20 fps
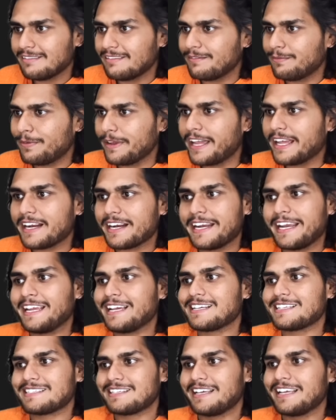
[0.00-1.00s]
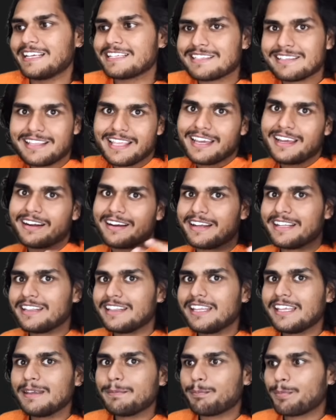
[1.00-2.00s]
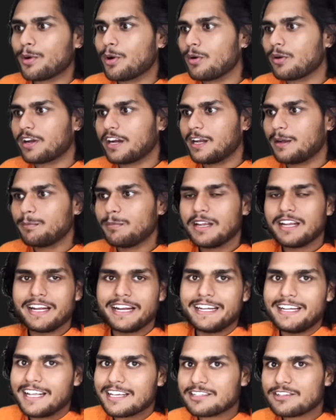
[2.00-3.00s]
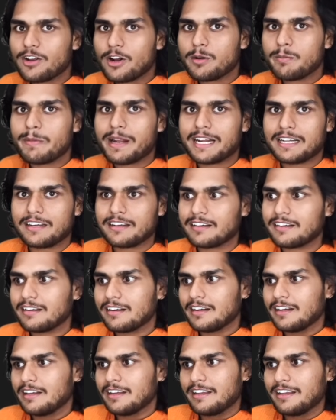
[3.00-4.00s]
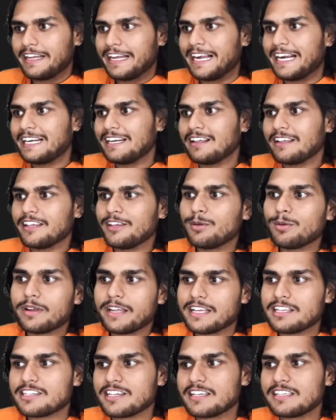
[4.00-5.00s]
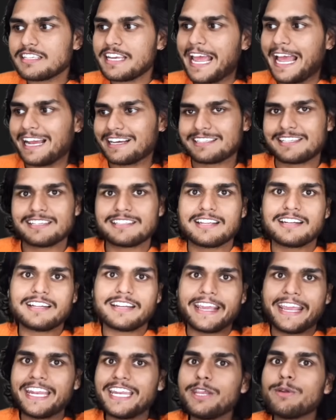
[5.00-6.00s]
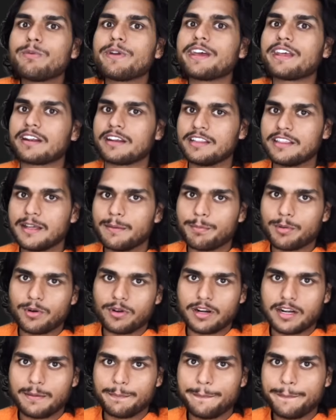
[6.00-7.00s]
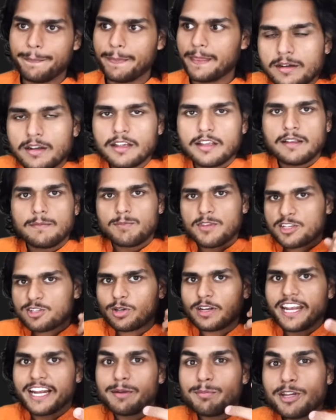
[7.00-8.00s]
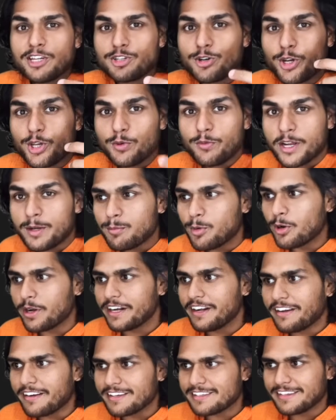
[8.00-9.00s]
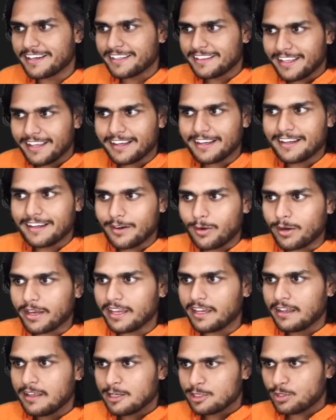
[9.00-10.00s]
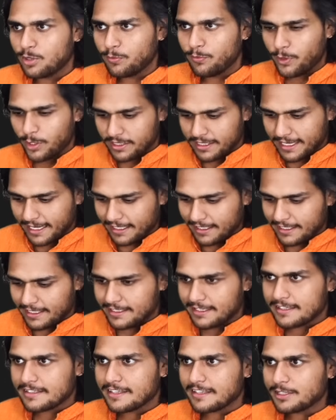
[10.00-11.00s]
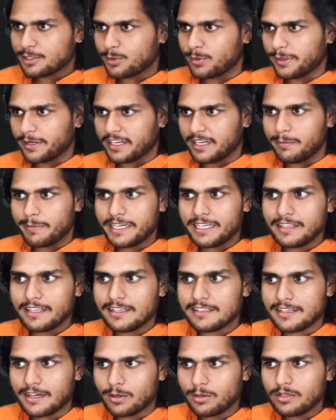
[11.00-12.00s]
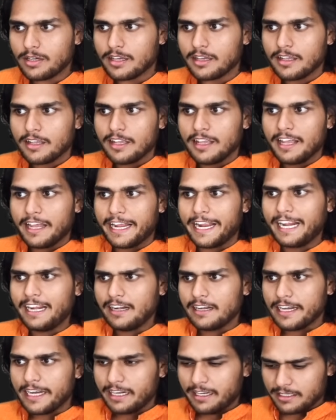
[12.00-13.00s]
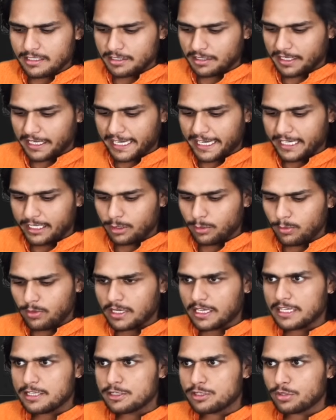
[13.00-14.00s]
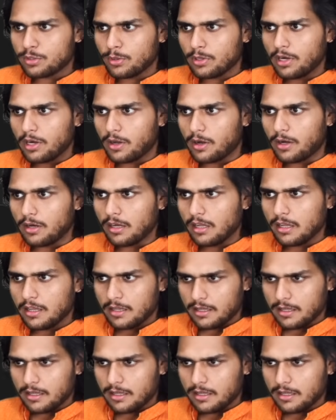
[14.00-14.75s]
where x is there in the program, it does not matter, and you can just access it anywhere in the program. So let me show you one more interesting thing. Okay, so for that, let us just comment these out and let us try to console log